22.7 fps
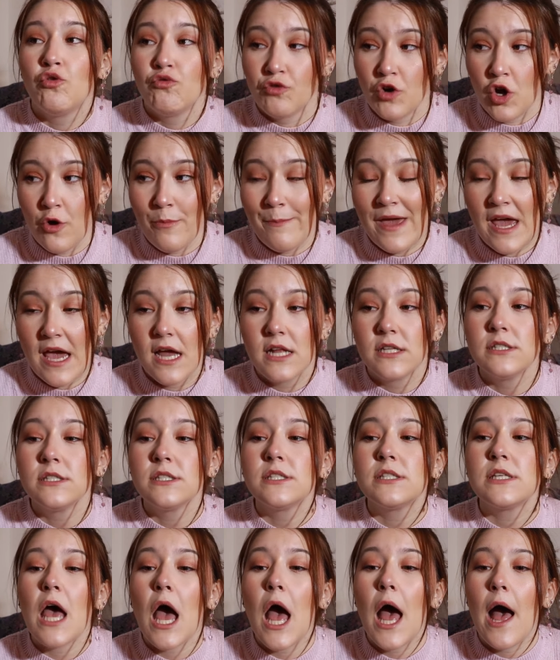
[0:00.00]

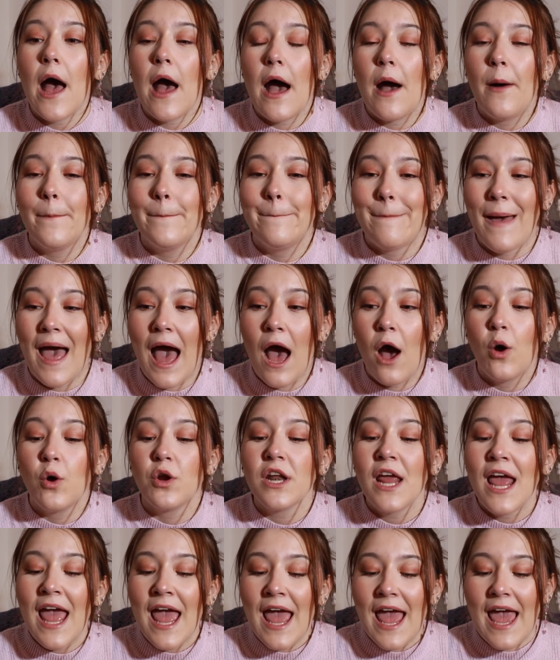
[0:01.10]
romance
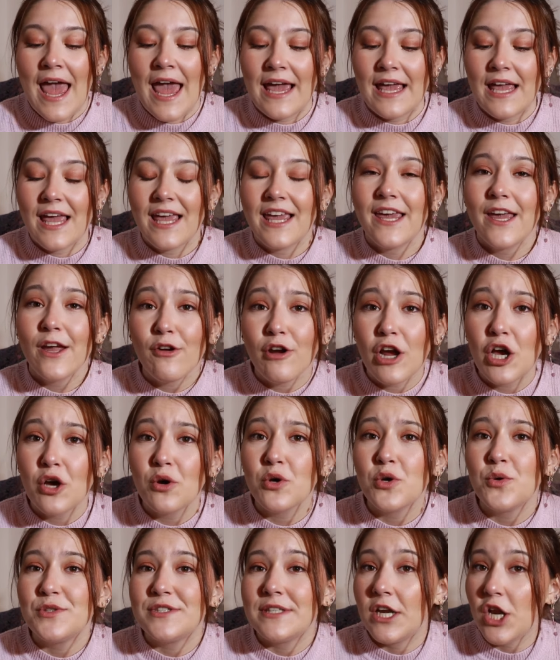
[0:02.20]
about a hero
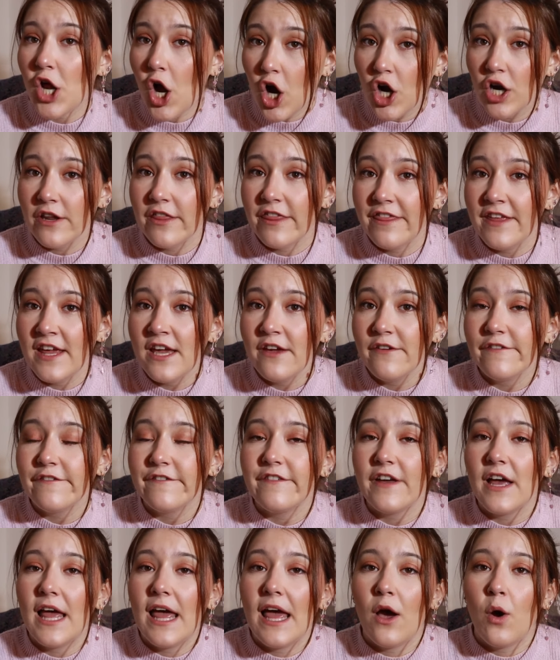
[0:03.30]
who's an art thief,